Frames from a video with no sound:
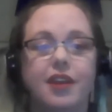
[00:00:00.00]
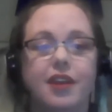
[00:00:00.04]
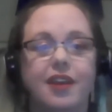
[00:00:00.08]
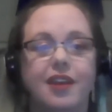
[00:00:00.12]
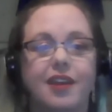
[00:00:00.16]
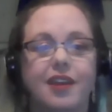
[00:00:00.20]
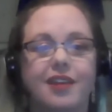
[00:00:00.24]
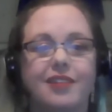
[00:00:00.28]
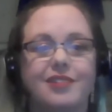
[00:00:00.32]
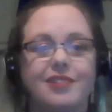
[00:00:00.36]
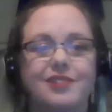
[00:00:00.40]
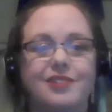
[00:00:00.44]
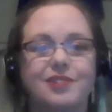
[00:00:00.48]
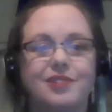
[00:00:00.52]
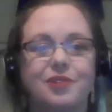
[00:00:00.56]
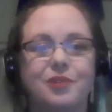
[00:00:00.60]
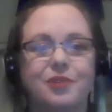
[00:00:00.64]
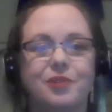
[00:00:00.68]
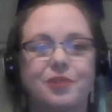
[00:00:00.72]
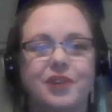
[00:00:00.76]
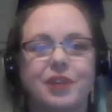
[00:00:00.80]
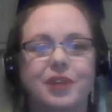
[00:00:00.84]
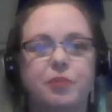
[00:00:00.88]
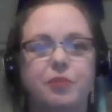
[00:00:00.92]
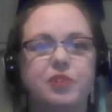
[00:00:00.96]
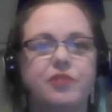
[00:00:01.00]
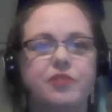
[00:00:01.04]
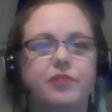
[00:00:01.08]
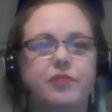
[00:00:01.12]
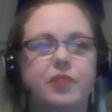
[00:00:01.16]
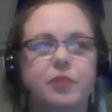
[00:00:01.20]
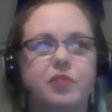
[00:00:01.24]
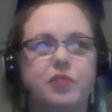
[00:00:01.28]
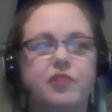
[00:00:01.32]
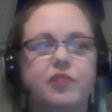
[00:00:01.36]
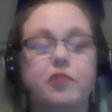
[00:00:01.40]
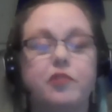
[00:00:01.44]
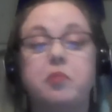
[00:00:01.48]
And so it
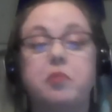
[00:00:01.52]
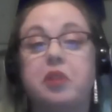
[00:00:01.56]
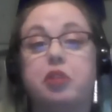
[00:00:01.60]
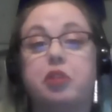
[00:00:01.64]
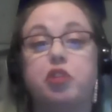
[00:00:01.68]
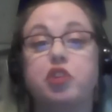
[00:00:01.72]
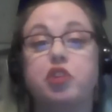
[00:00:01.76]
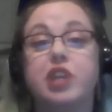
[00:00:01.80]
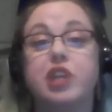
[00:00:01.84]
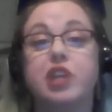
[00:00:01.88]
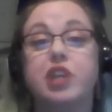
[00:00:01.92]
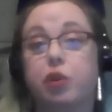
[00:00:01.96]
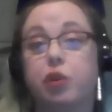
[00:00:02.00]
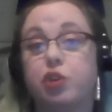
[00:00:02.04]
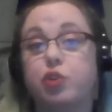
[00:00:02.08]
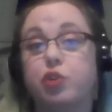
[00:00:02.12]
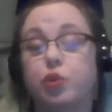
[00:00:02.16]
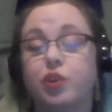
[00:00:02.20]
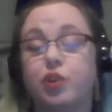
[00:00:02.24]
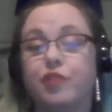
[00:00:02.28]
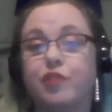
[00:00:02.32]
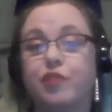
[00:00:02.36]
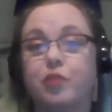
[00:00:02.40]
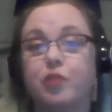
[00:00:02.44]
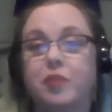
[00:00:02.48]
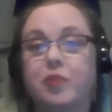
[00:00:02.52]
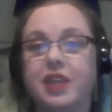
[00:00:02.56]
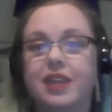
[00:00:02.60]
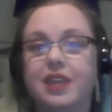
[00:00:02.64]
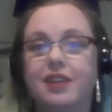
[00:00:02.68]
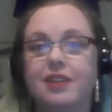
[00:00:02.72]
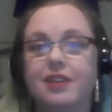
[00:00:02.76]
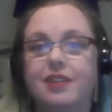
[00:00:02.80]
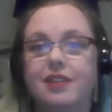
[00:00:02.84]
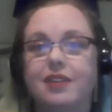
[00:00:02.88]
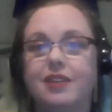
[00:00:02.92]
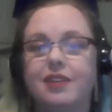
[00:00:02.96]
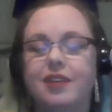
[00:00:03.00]
was familiar territory for me,
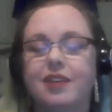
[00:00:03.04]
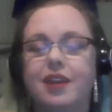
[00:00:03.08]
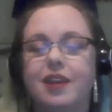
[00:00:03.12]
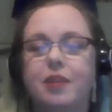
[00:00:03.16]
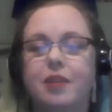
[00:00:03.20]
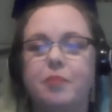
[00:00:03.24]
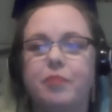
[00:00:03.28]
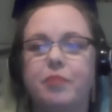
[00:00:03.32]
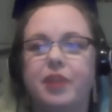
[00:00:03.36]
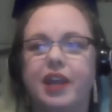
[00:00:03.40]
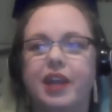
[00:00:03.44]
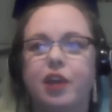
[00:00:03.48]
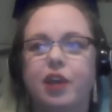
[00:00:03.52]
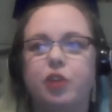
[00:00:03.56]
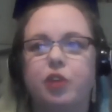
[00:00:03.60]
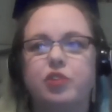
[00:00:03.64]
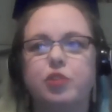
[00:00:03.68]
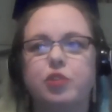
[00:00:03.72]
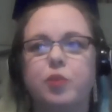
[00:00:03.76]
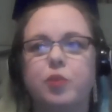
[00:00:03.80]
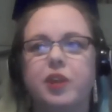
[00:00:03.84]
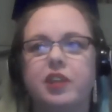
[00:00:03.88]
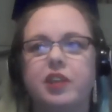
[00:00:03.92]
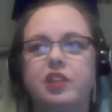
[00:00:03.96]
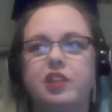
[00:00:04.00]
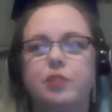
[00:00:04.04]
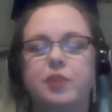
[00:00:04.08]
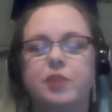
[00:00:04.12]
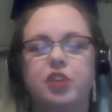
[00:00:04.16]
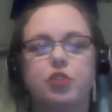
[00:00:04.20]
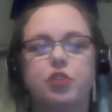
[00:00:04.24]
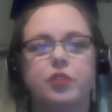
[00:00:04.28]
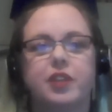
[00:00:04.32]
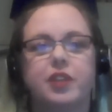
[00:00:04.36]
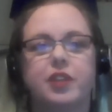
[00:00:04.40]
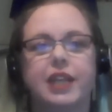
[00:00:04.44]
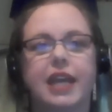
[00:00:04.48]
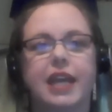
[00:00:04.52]
but I also wanted to make
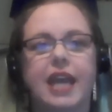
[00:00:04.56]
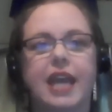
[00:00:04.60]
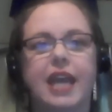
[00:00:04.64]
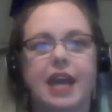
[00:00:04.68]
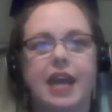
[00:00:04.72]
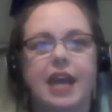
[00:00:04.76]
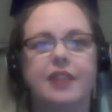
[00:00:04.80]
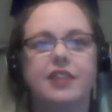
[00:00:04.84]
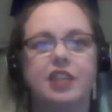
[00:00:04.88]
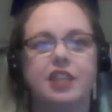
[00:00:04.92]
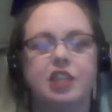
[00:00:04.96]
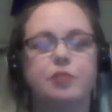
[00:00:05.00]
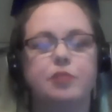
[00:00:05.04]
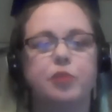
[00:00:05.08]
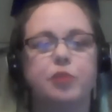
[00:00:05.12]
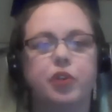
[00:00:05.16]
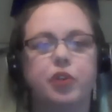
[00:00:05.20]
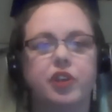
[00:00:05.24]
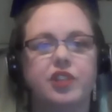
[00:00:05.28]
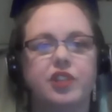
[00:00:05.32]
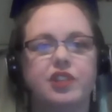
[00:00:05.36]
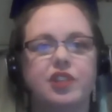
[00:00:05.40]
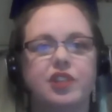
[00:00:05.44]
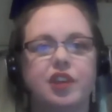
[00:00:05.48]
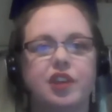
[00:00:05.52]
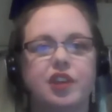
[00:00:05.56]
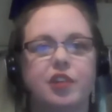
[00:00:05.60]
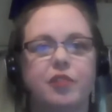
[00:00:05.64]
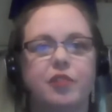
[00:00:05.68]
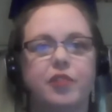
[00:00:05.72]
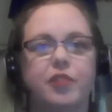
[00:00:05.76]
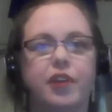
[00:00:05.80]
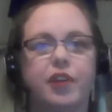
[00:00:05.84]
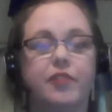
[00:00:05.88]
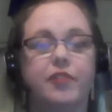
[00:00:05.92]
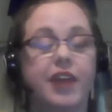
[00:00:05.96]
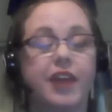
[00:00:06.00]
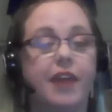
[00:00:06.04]
sure that I had the experience
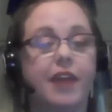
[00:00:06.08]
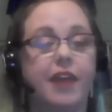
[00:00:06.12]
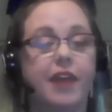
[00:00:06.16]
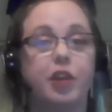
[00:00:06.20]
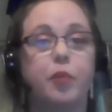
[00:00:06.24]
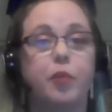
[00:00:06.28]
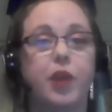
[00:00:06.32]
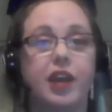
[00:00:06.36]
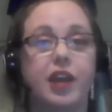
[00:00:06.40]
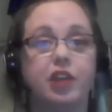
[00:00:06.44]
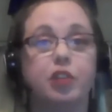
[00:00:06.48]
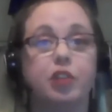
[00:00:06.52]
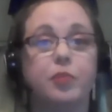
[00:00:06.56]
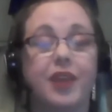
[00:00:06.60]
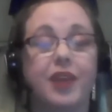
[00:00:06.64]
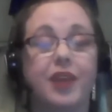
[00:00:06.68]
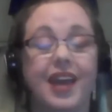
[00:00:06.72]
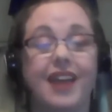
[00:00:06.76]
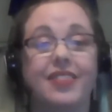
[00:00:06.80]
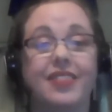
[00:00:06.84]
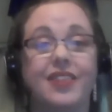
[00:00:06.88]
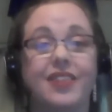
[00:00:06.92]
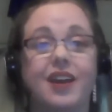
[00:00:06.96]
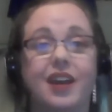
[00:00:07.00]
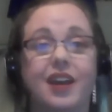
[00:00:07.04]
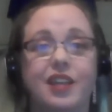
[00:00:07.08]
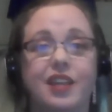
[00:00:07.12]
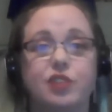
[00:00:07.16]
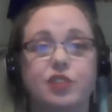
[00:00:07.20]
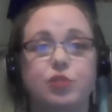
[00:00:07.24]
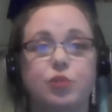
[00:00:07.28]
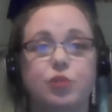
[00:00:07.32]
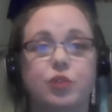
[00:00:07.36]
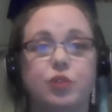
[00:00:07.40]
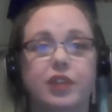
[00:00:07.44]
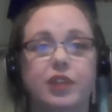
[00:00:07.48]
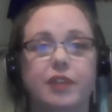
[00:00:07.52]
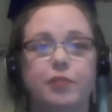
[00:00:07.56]
of having a practicum at the high
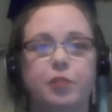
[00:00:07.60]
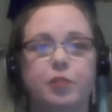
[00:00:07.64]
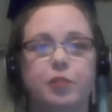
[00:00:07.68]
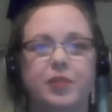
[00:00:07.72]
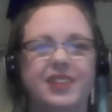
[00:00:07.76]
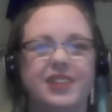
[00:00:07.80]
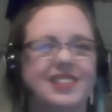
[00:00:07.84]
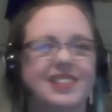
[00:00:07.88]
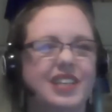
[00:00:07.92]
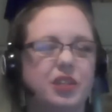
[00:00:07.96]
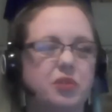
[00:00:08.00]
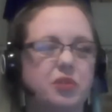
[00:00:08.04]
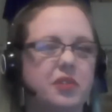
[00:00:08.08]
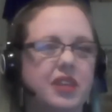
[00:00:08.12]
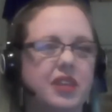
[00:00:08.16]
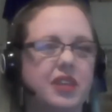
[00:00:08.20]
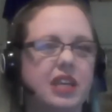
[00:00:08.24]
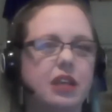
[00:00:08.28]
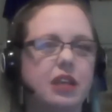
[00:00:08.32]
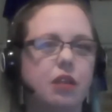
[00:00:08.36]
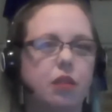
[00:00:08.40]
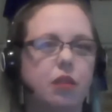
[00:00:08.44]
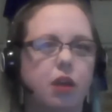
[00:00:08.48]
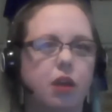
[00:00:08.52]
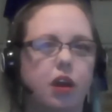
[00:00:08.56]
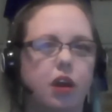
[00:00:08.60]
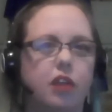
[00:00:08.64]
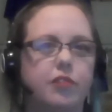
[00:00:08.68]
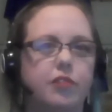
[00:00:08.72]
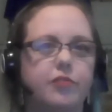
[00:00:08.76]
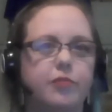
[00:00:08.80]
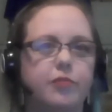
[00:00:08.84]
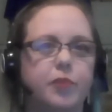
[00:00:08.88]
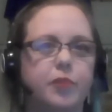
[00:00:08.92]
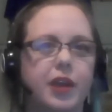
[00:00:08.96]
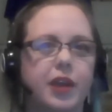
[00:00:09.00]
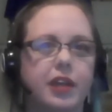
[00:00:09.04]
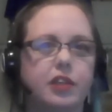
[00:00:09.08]
school level, because I don't think a lot
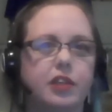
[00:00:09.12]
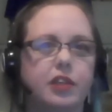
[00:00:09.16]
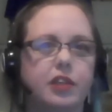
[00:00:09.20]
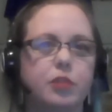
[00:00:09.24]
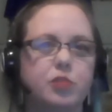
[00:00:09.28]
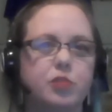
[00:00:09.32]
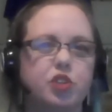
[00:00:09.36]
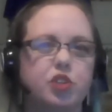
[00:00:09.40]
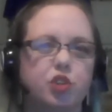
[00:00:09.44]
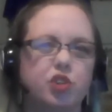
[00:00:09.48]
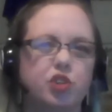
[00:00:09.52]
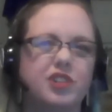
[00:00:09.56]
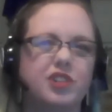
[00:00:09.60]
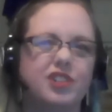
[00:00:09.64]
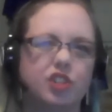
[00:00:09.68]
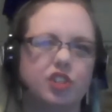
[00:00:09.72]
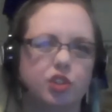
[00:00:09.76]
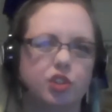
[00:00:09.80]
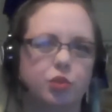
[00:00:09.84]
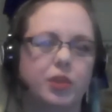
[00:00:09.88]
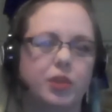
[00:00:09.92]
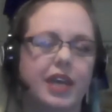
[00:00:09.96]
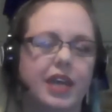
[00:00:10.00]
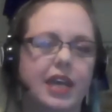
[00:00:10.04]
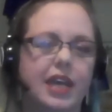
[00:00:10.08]
of practicum students do